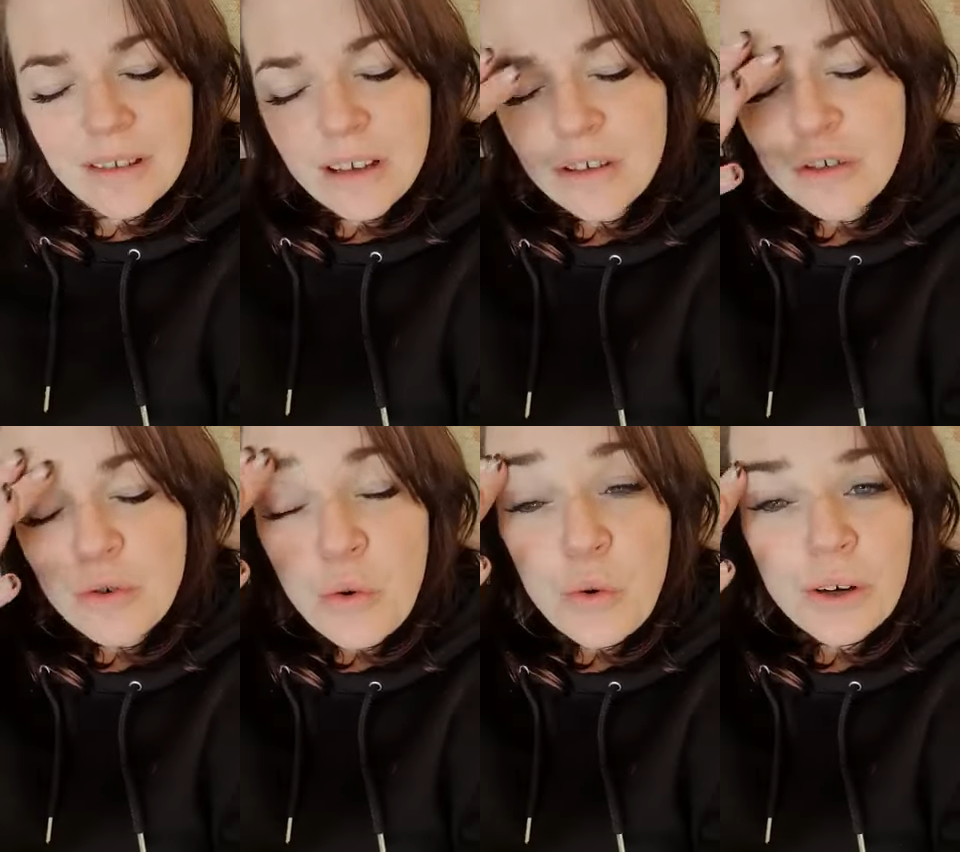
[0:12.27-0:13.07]

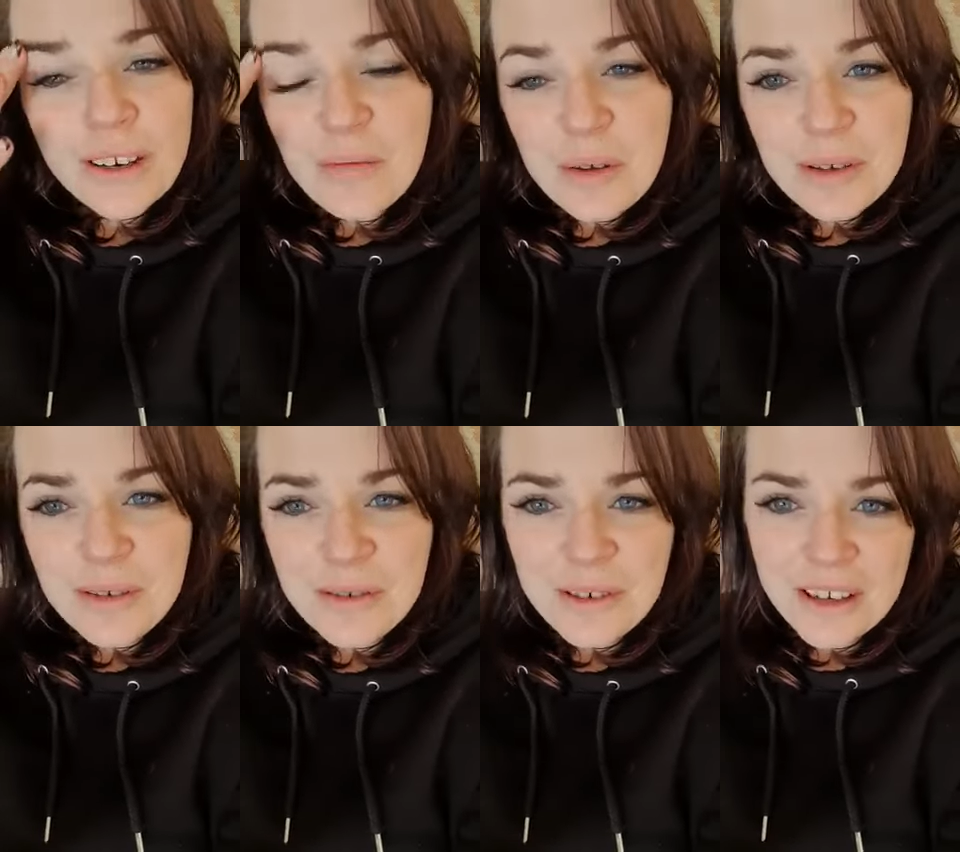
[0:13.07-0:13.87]
adoring,
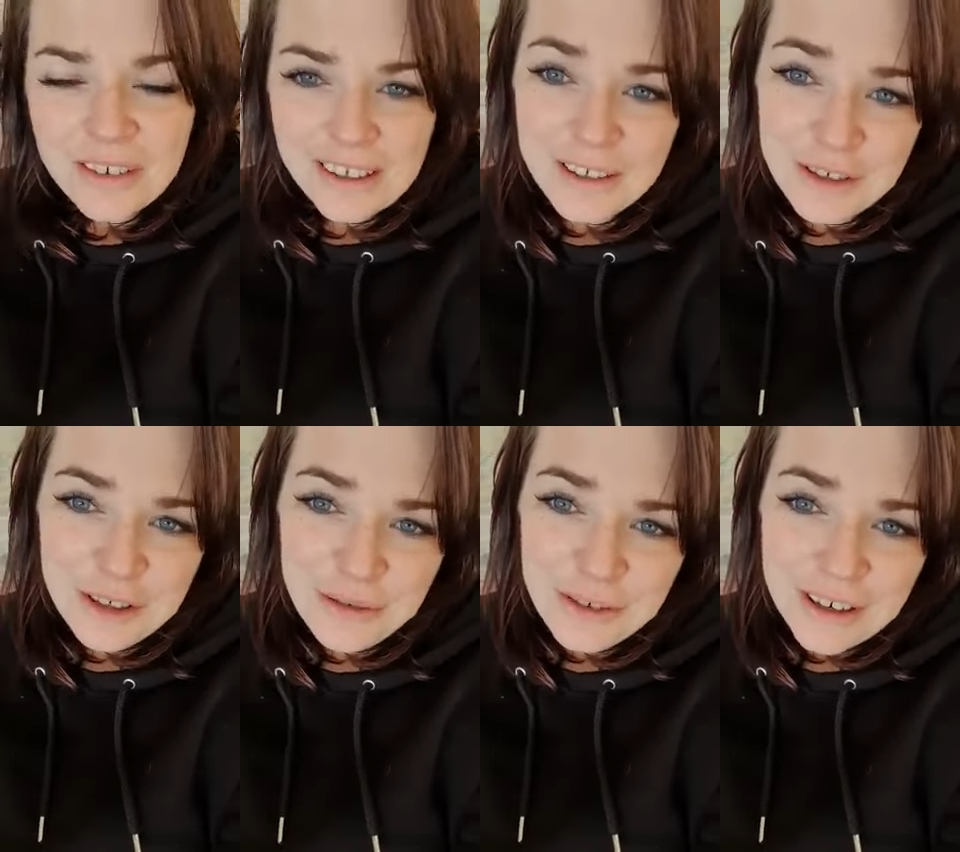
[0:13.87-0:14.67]
beautiful, lovely little
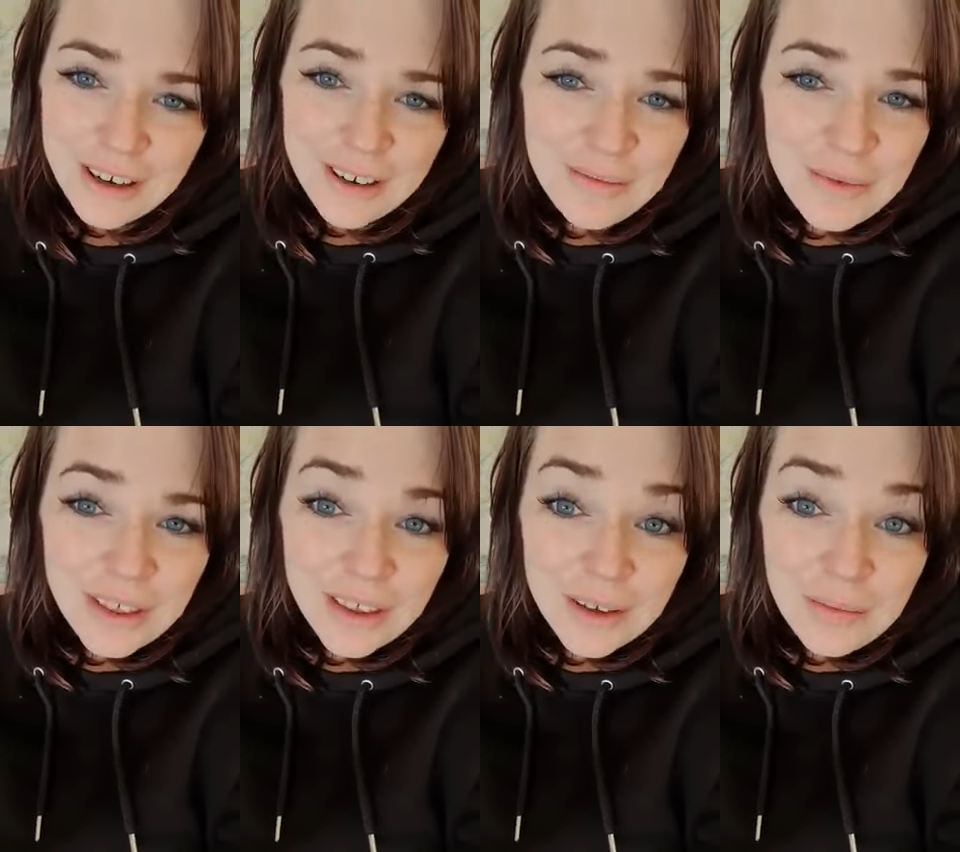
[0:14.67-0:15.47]
children at home with
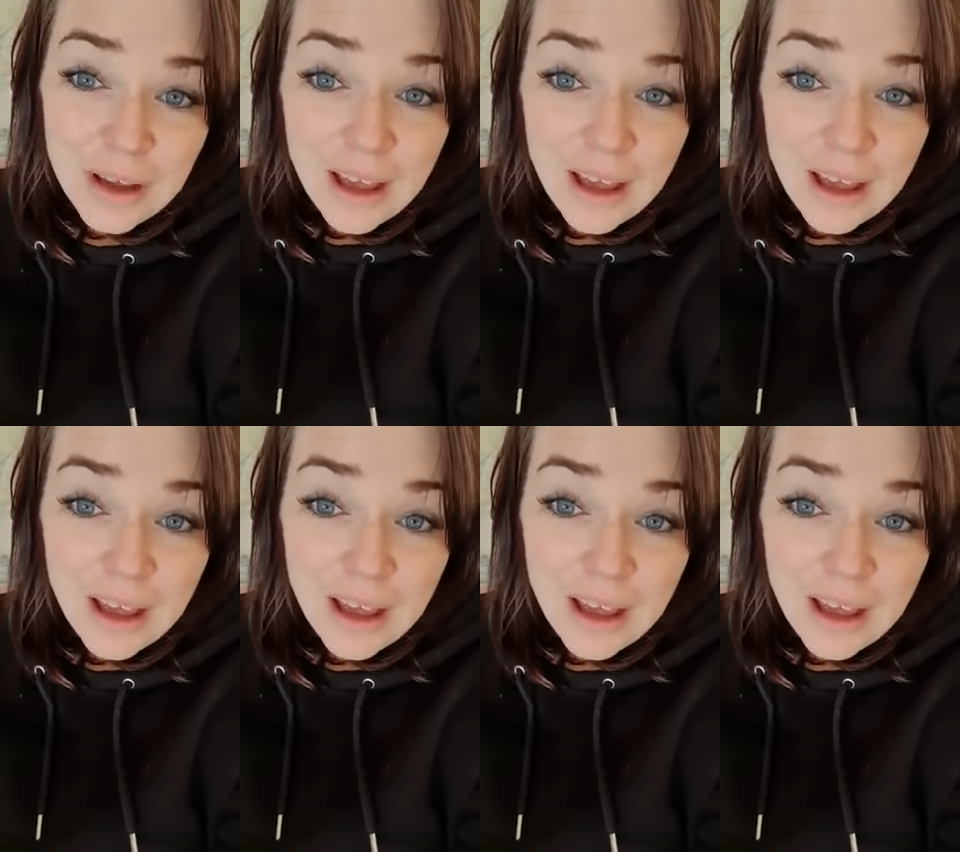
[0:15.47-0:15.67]
them,